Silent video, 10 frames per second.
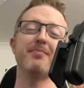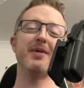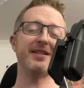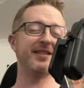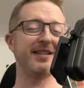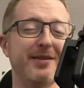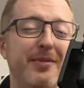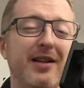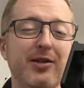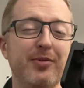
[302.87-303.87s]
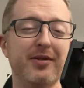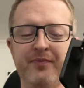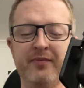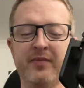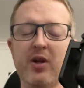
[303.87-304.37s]
metadata management.
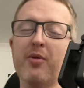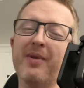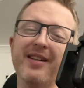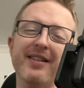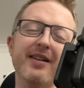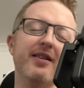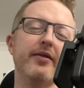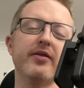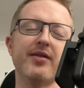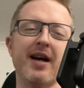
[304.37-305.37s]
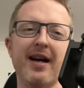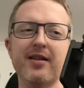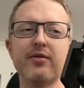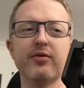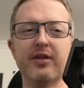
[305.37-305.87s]
Now, metadata is
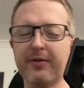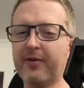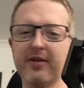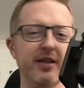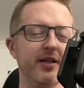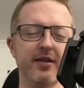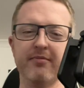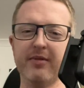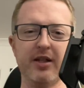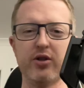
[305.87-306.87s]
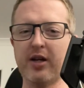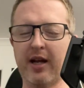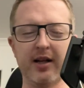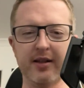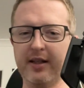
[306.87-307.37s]
handled differently in each
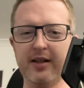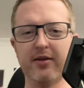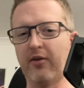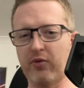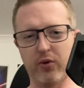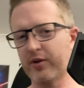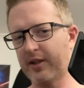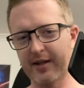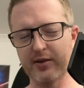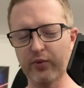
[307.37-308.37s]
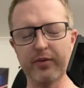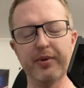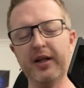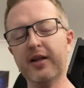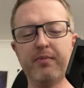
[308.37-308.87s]
NLE, of course, as it would
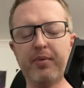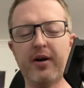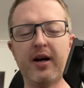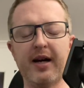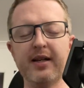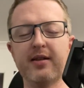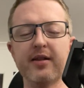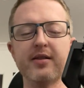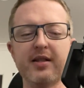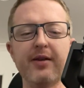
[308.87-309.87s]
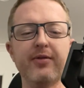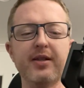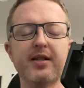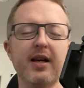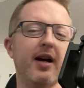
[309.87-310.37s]
be, but I can safely
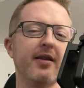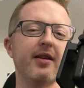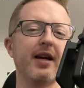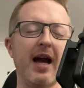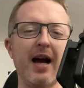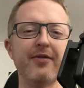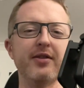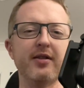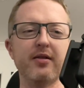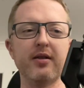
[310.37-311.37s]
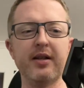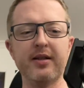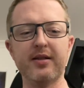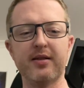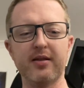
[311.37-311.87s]
say I think Avid
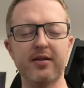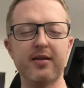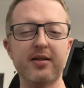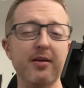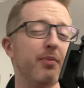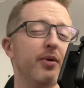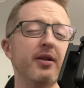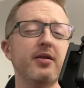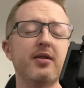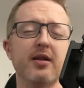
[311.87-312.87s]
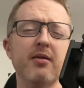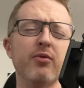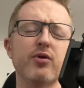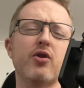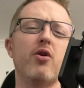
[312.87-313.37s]
is the simplest and the
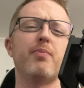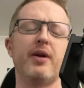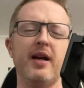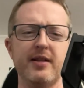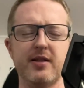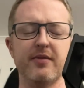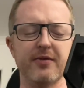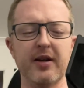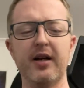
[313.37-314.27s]
most comprehensive